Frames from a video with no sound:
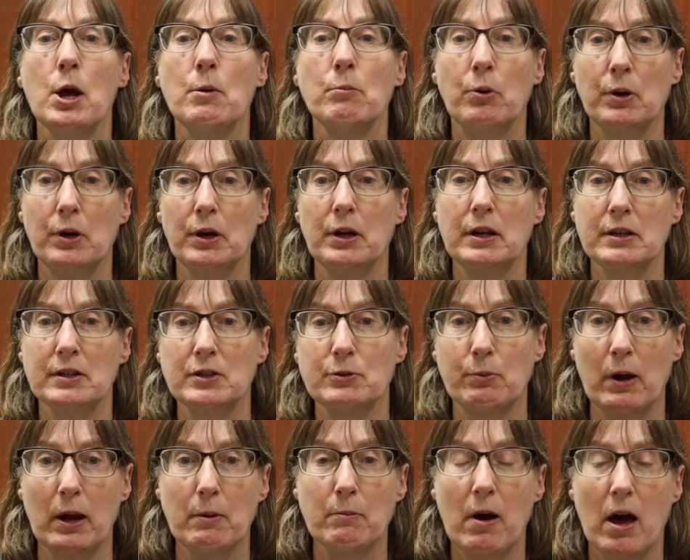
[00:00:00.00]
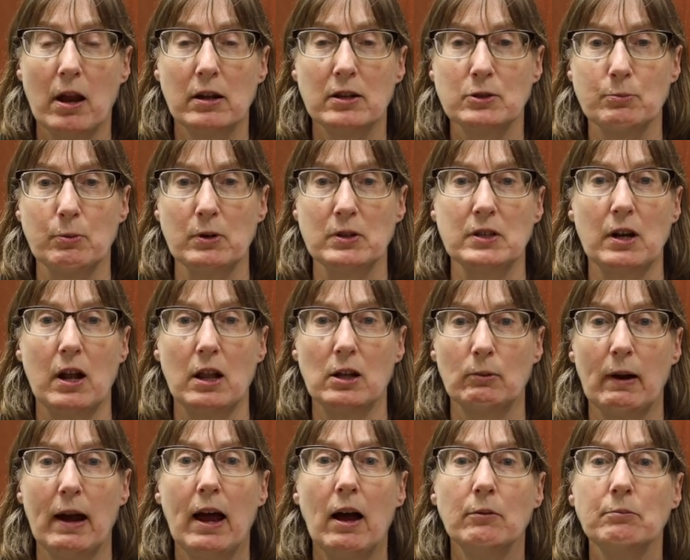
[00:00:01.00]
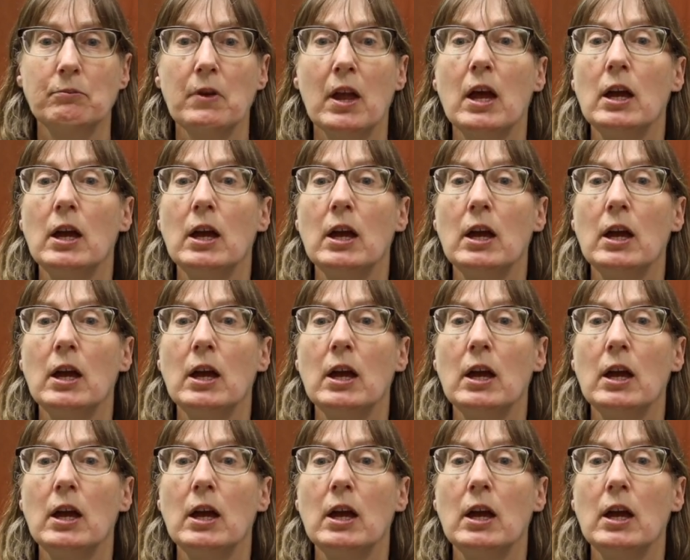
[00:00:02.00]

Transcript: Put it in a spray bottle, spritz it all around.